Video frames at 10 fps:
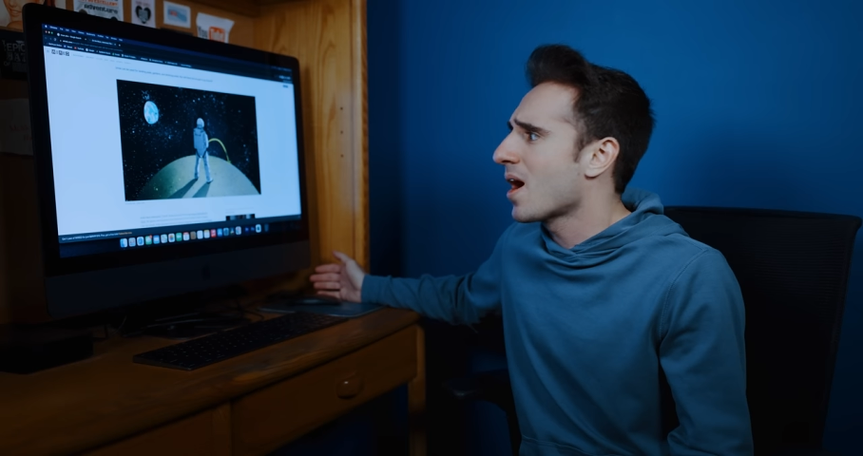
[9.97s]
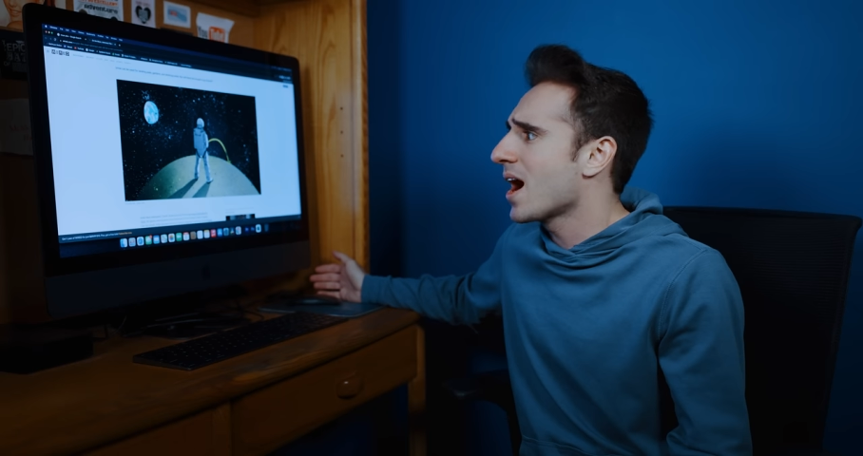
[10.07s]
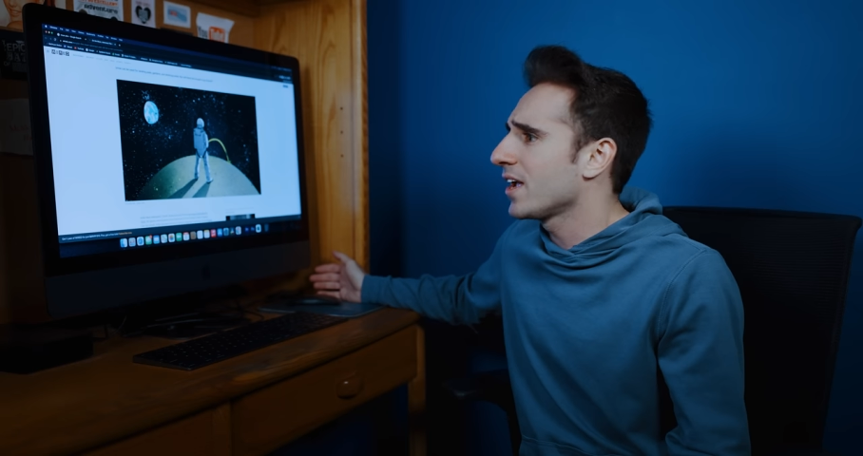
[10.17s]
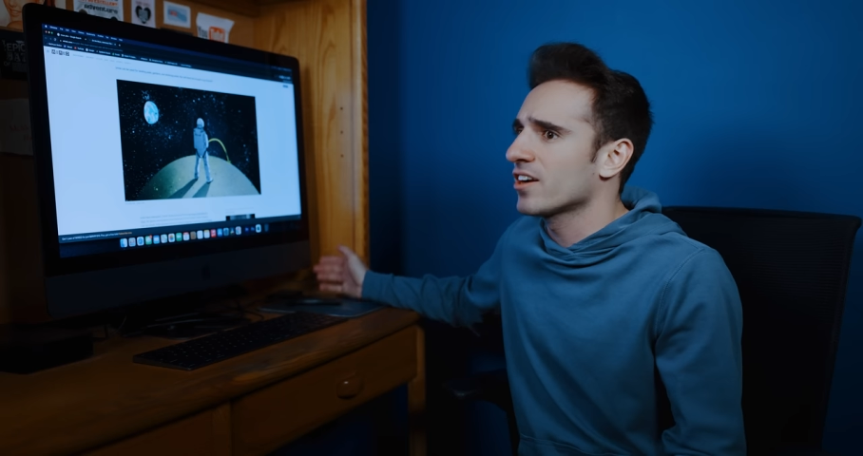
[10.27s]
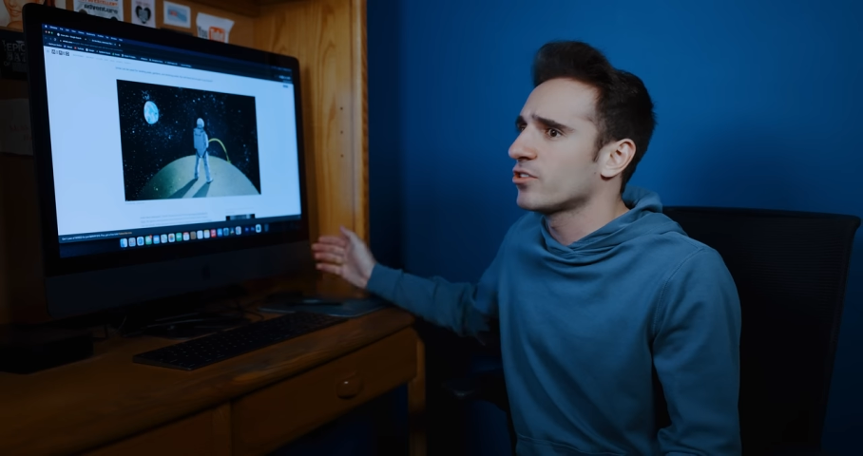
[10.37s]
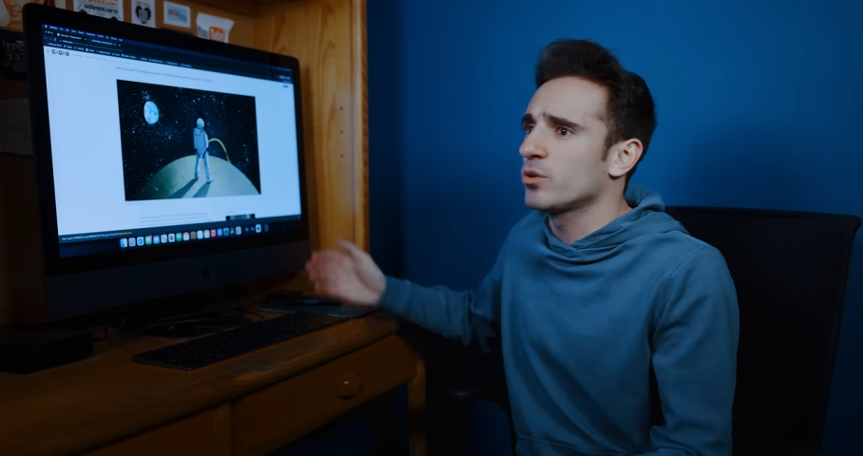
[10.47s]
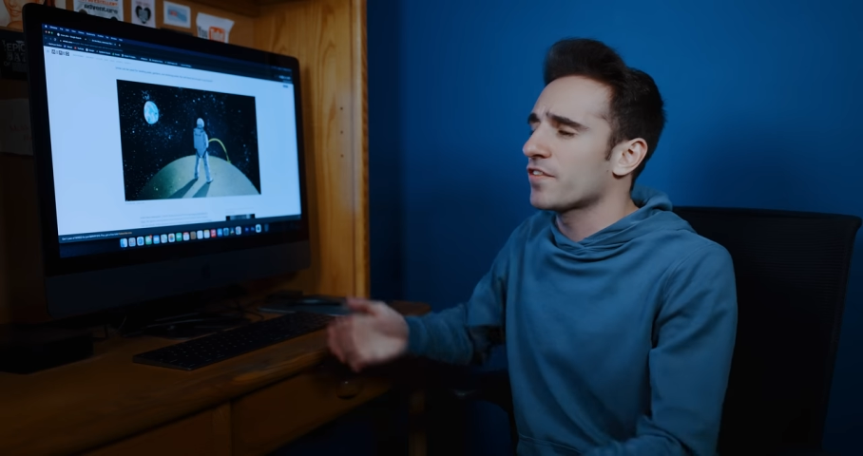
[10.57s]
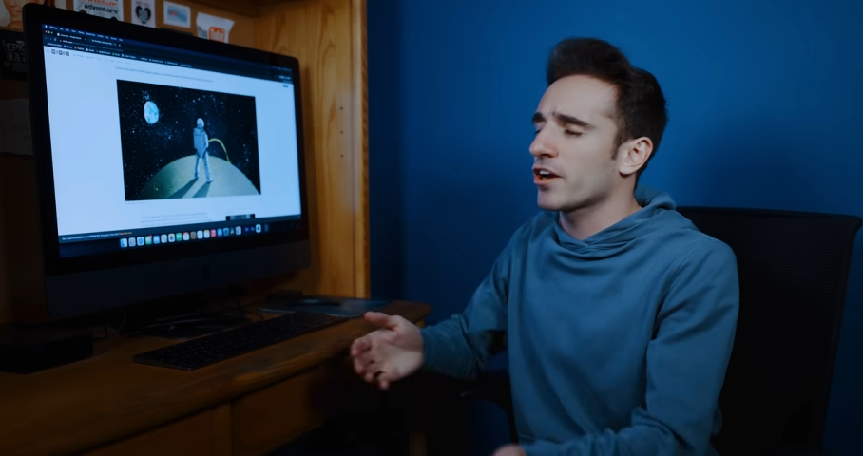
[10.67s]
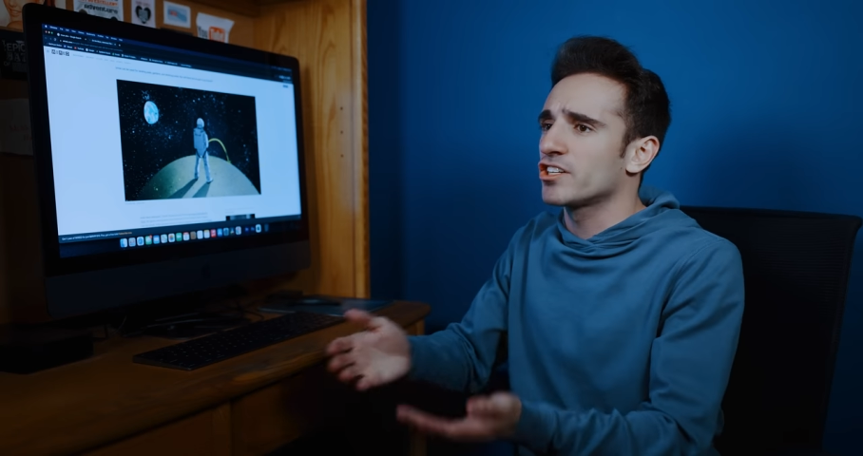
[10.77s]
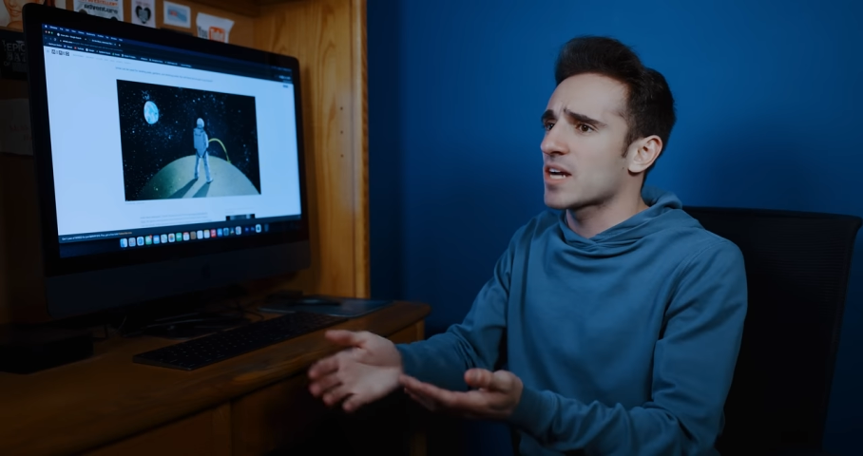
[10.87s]
I. You're not
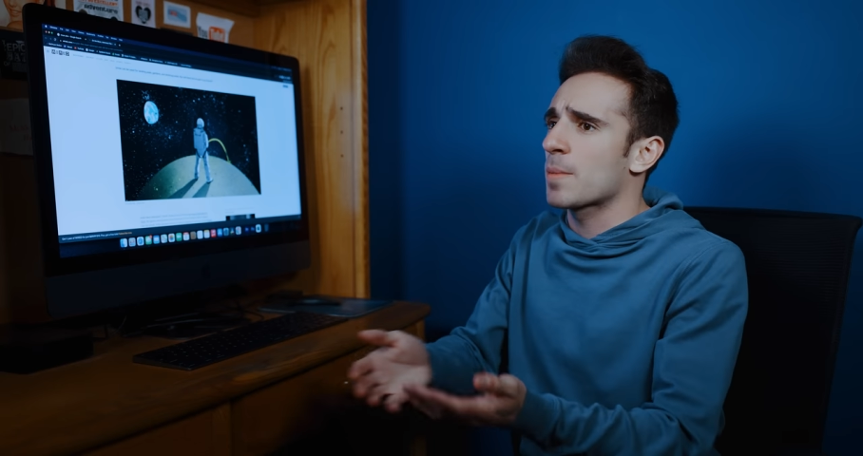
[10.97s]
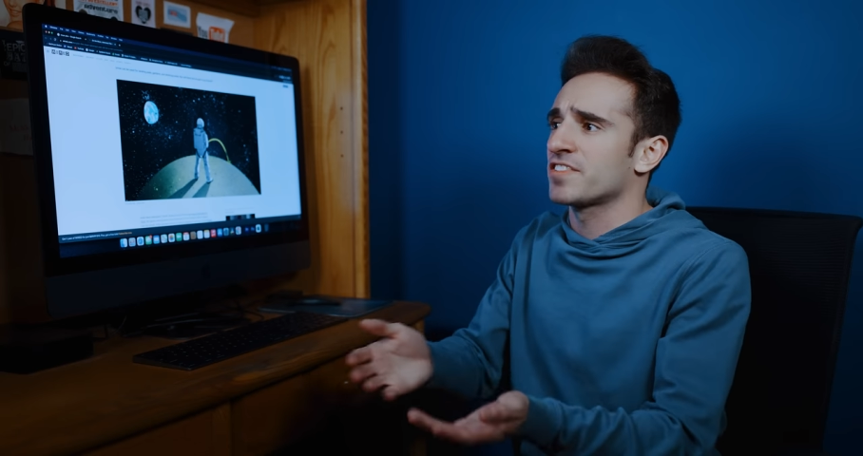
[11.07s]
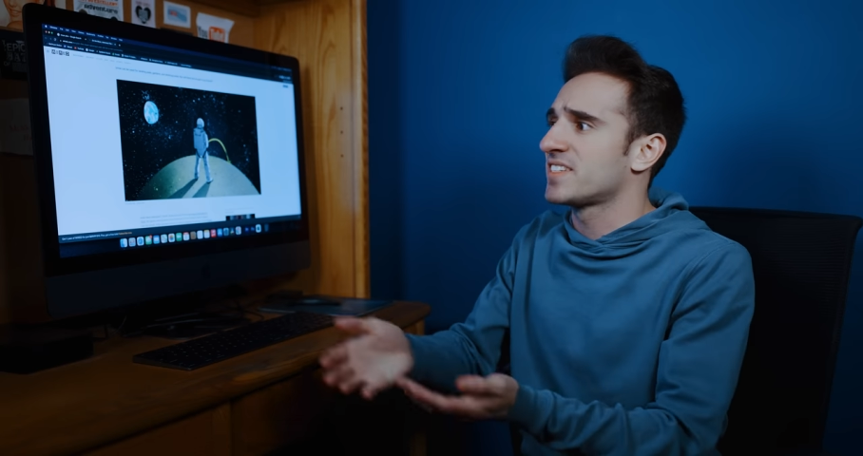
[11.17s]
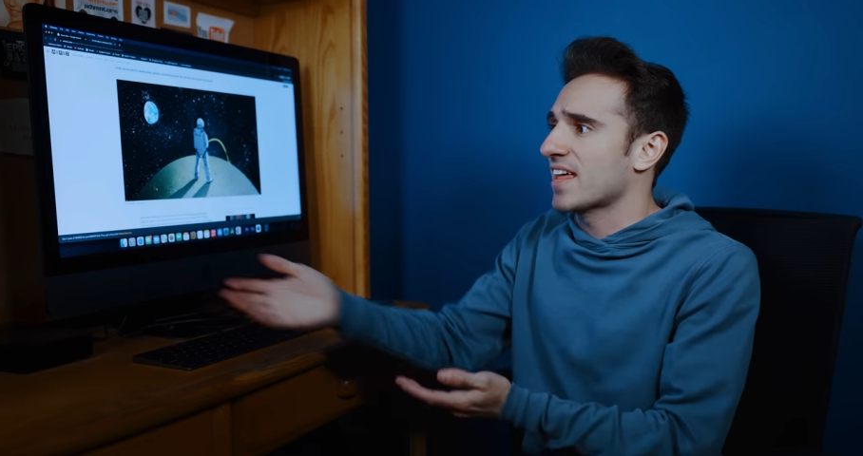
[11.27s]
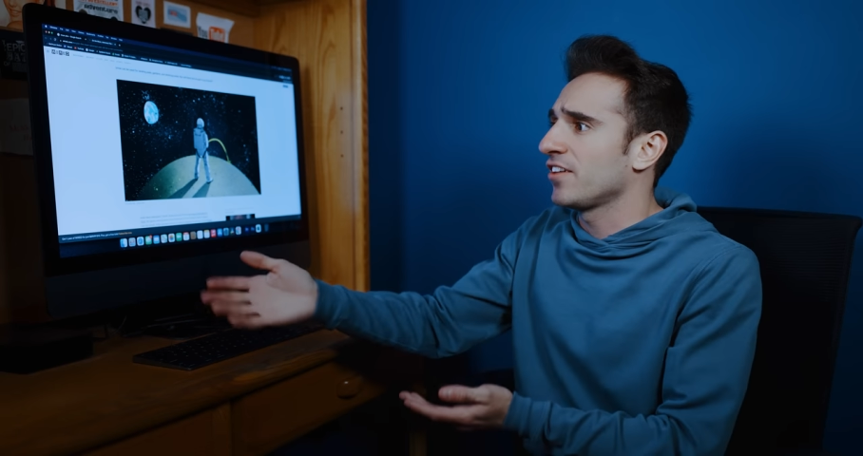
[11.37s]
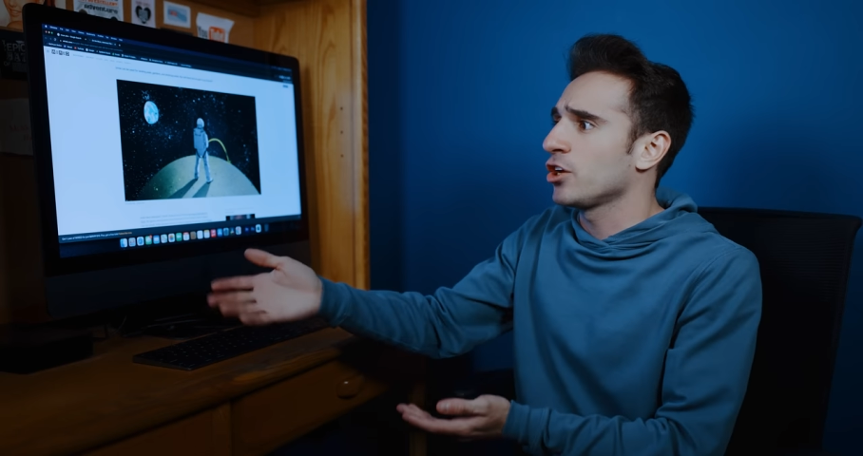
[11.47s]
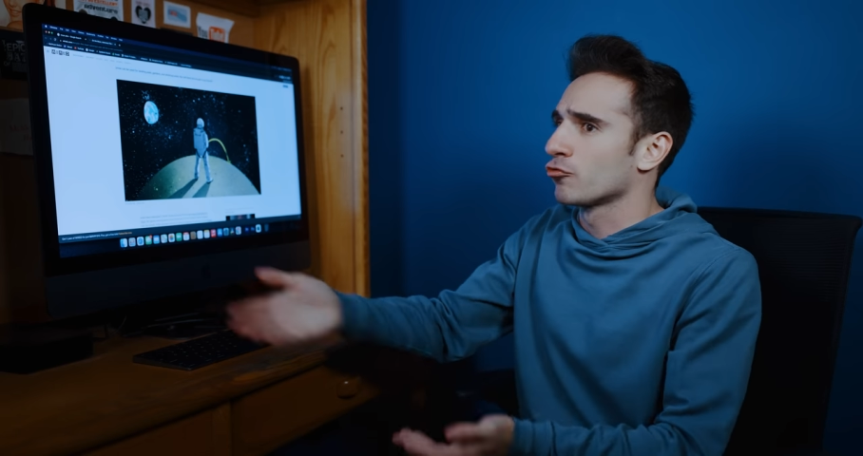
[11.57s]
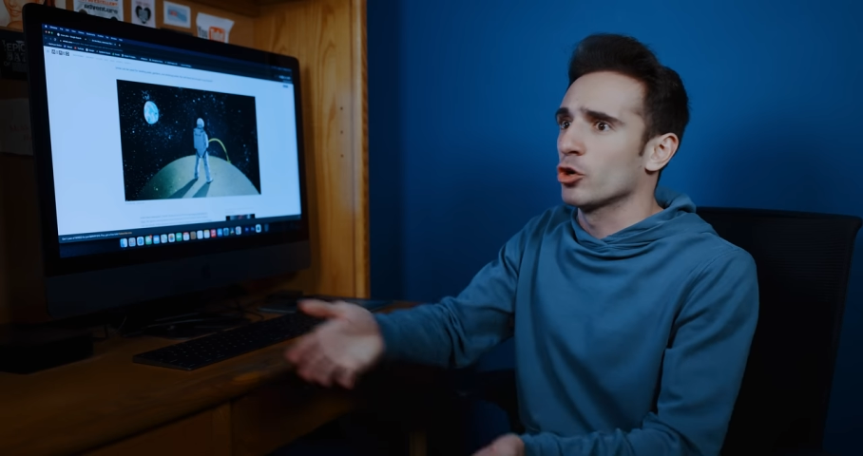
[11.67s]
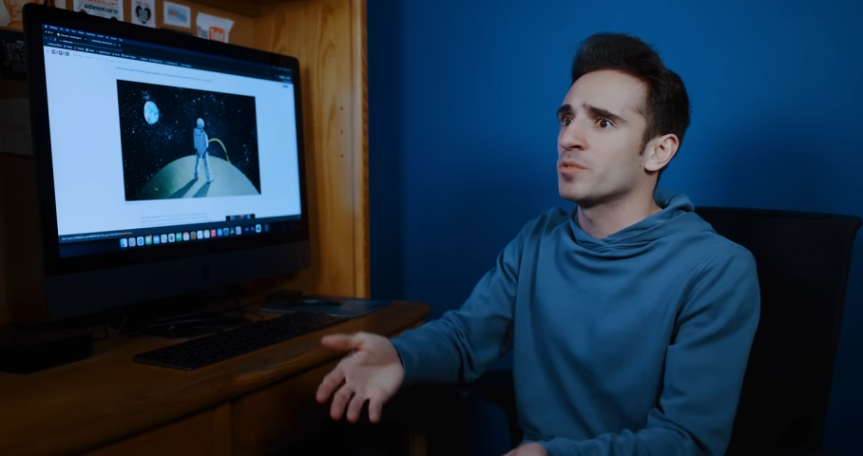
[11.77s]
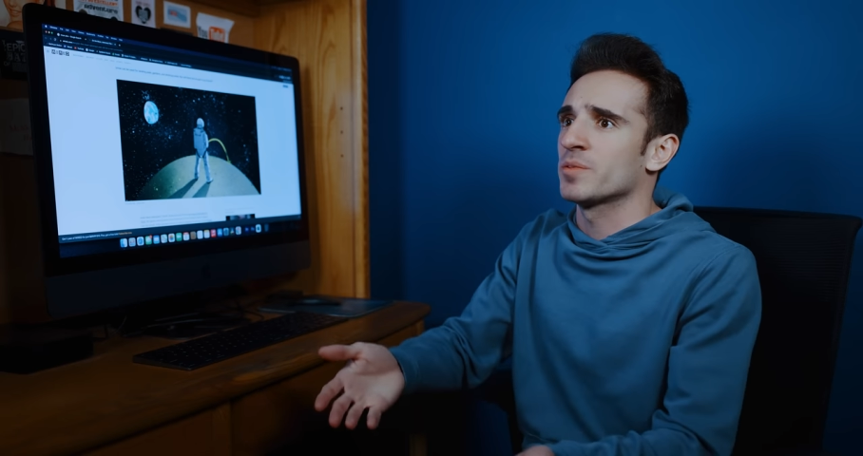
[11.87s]
doing a very good job of
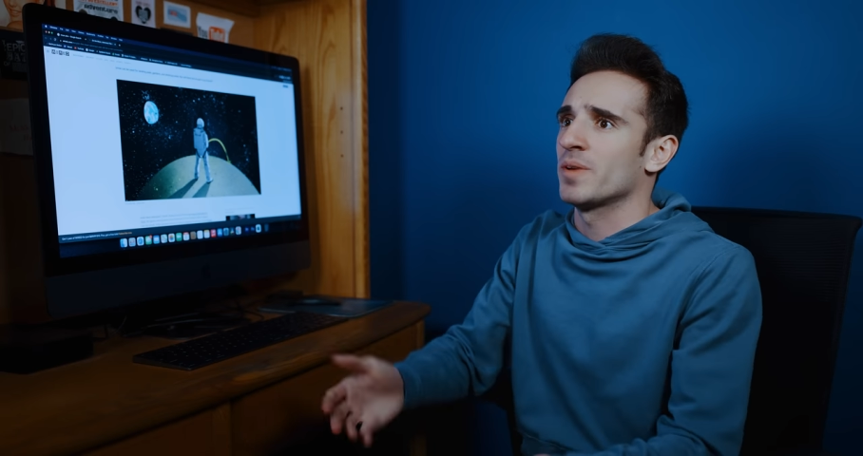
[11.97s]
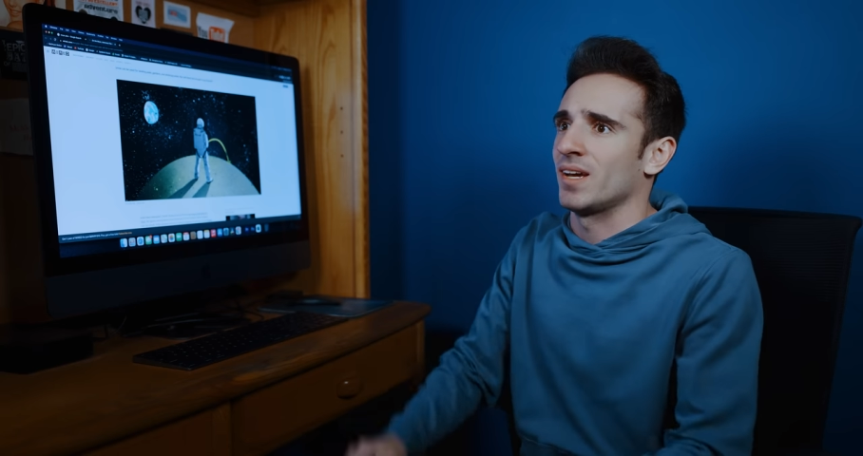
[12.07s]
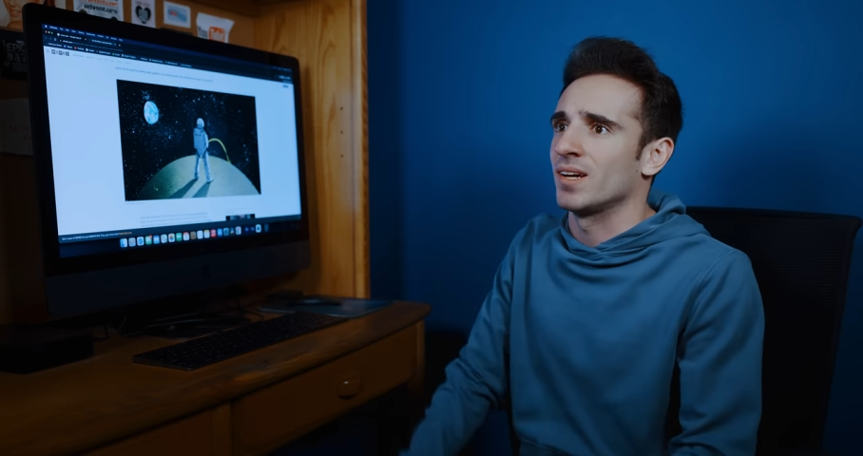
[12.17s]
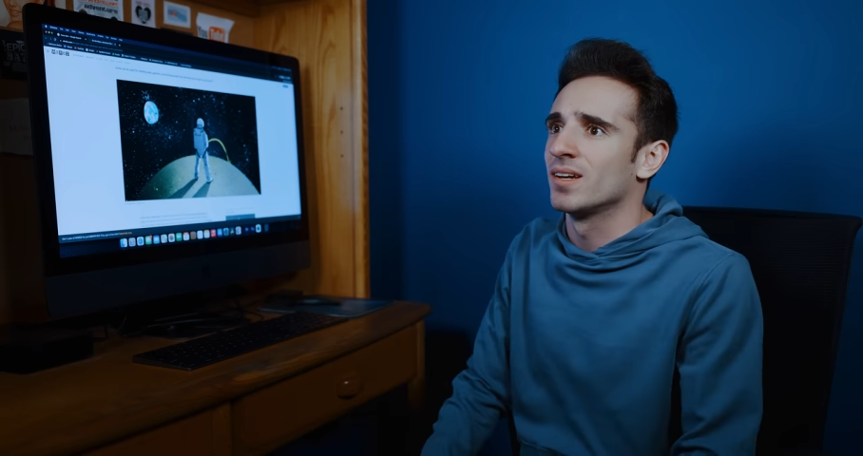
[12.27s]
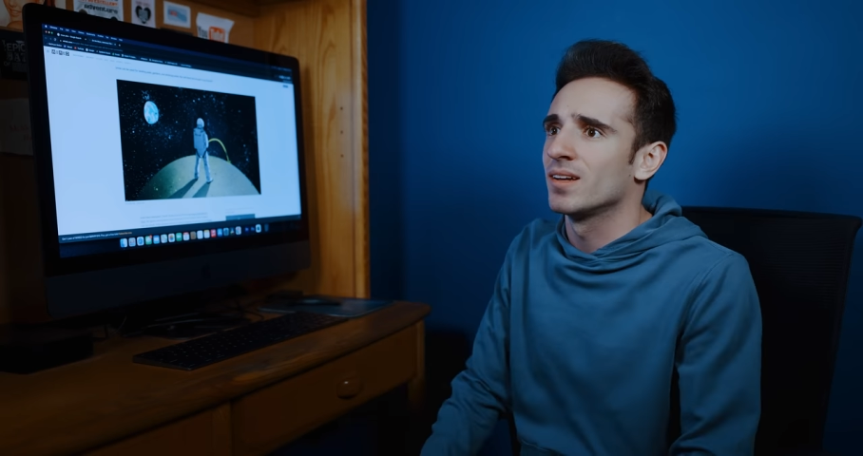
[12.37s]
selling your room to me. I'm